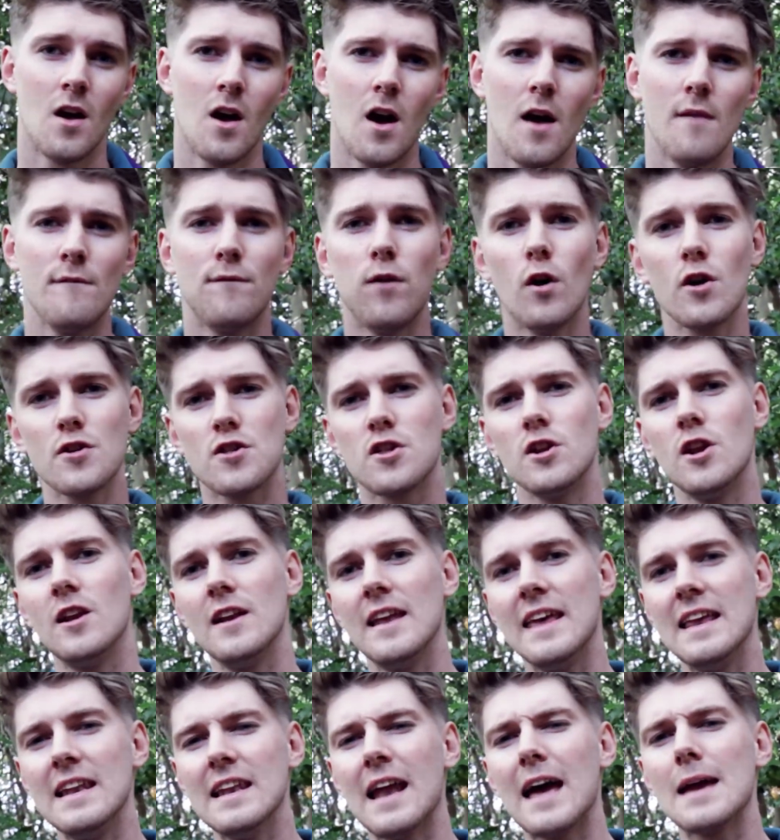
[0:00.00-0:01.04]

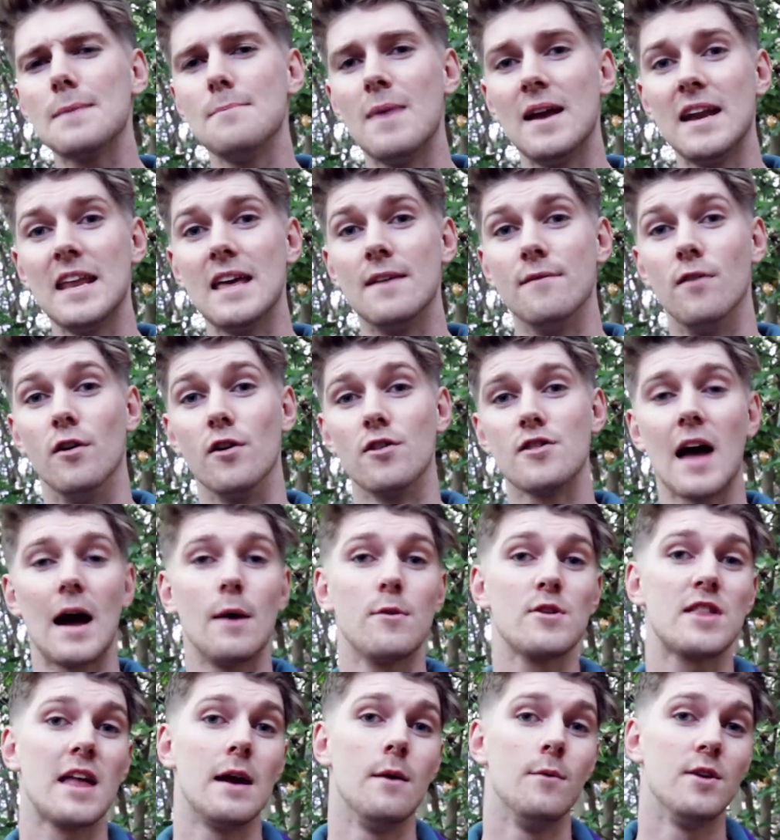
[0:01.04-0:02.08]
Unfortunately, like many of us, I
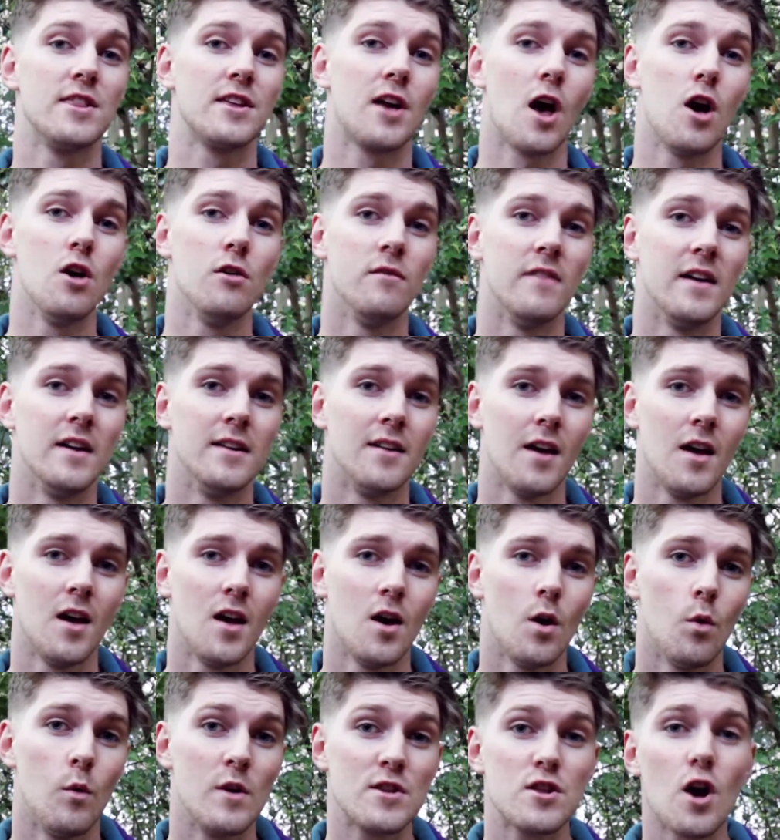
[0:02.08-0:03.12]
was hit with COVID,
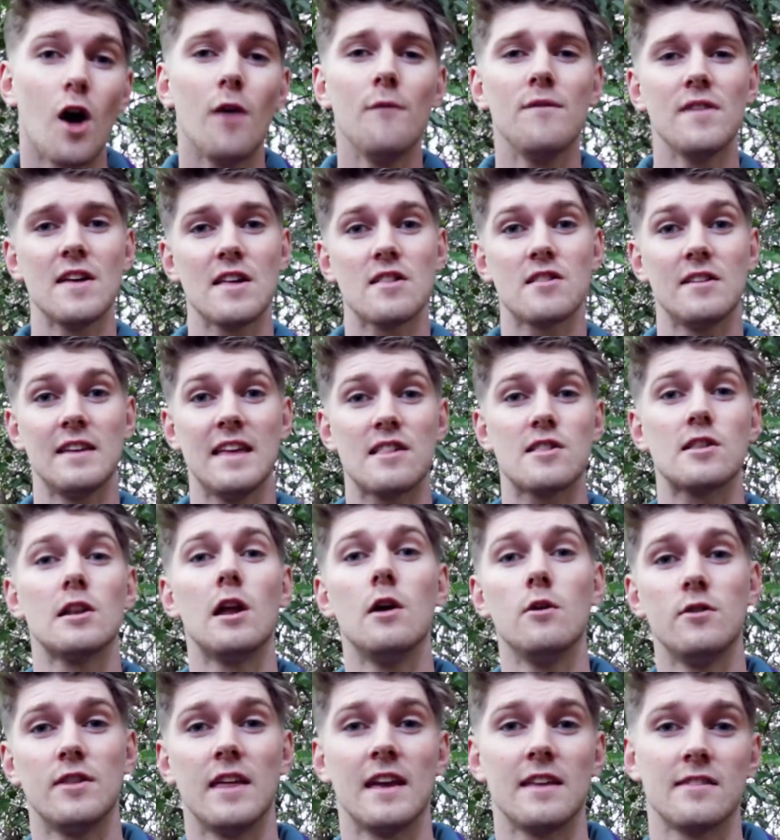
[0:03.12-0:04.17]
which obviously
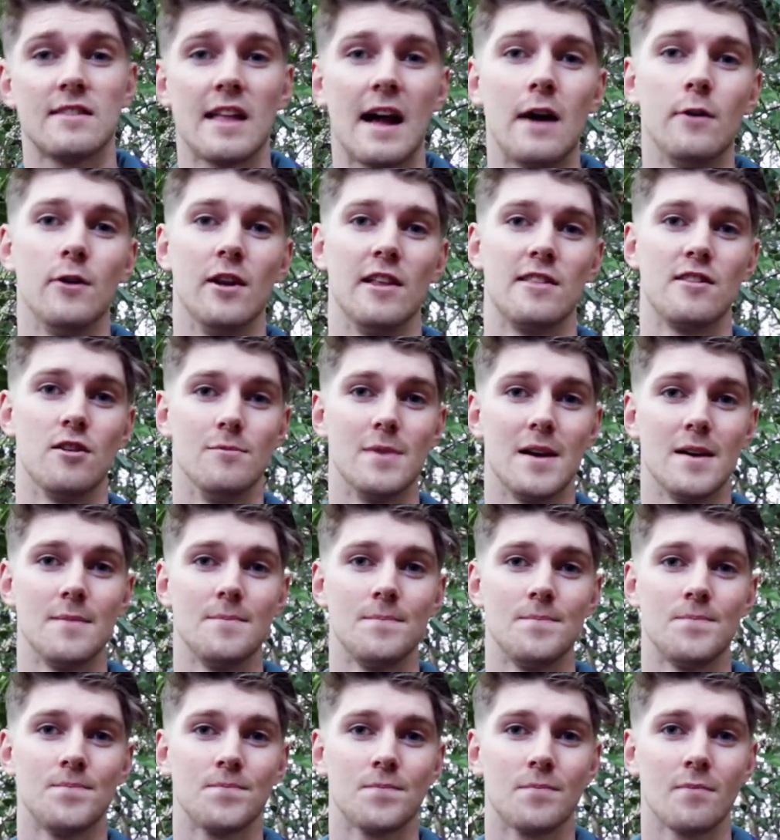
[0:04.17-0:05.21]
slowed things down a little bit.
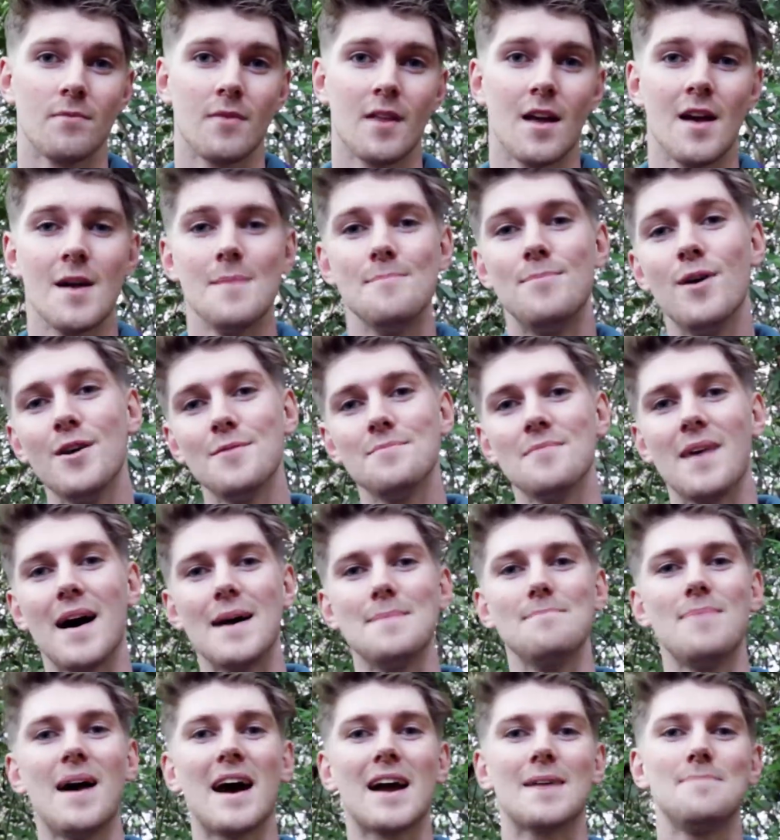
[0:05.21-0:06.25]
But
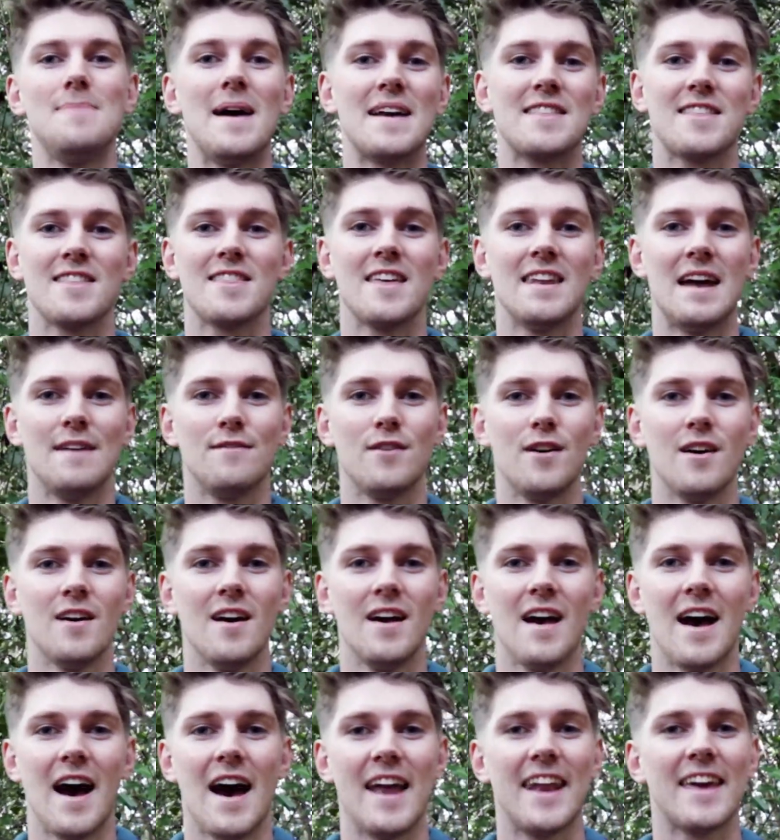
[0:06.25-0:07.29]
I'm back better than ever,
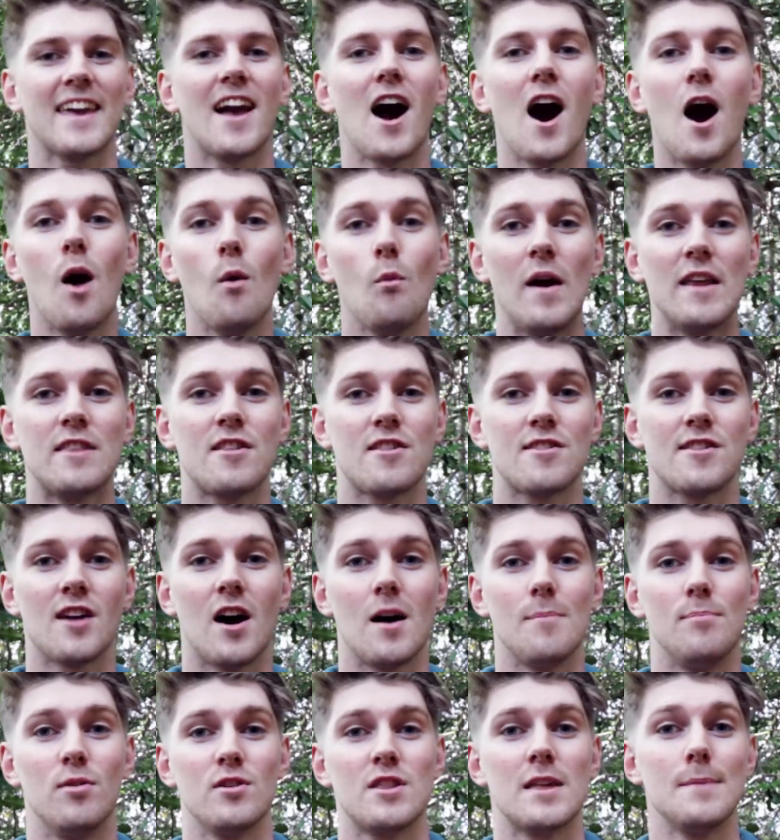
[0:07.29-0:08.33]
and I can't wait to
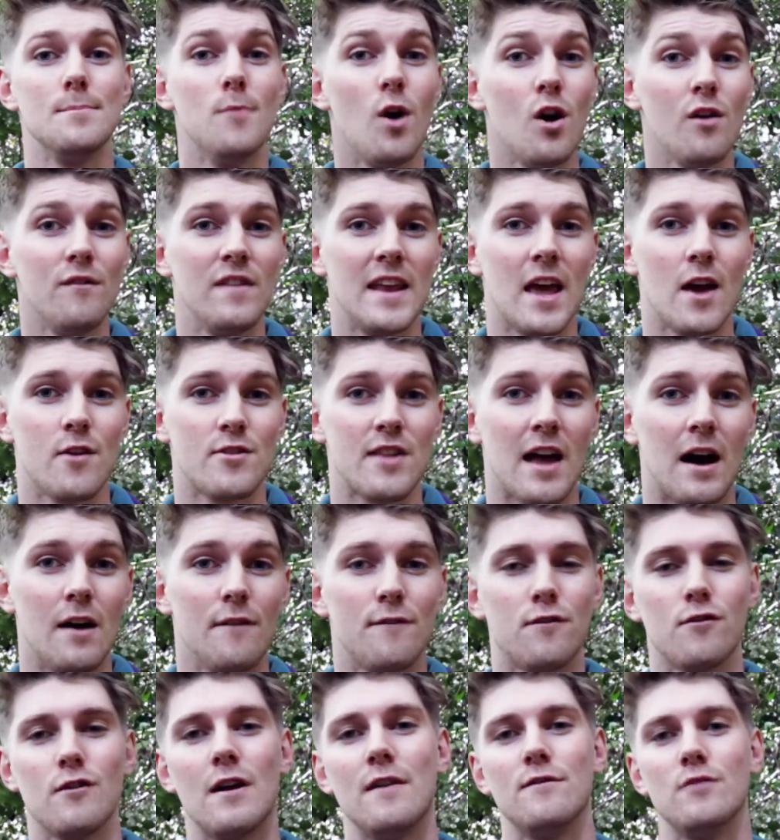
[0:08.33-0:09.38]
start putting more videos out
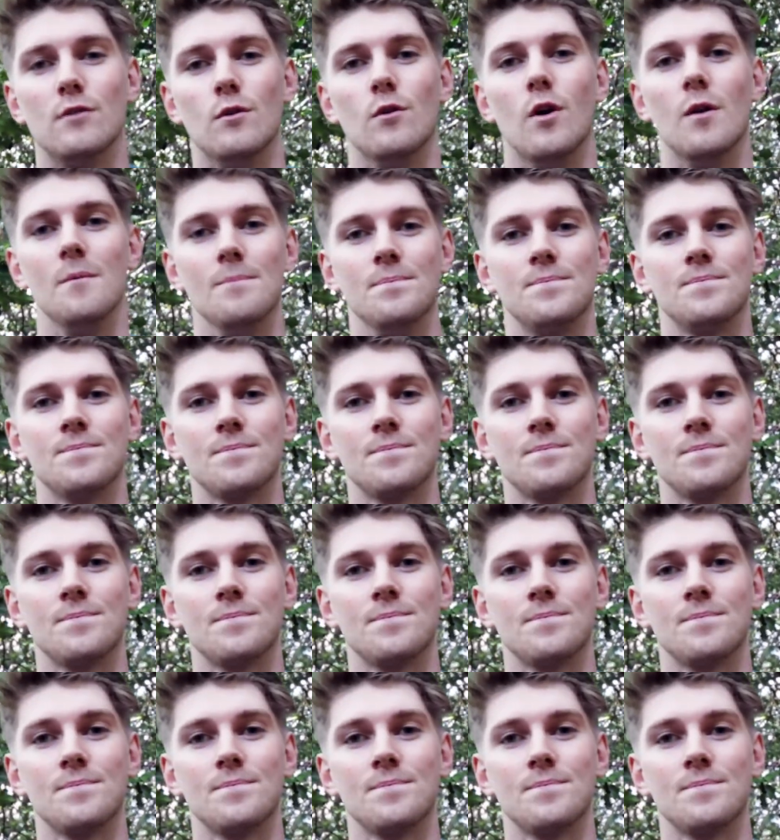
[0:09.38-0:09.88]
for everyone.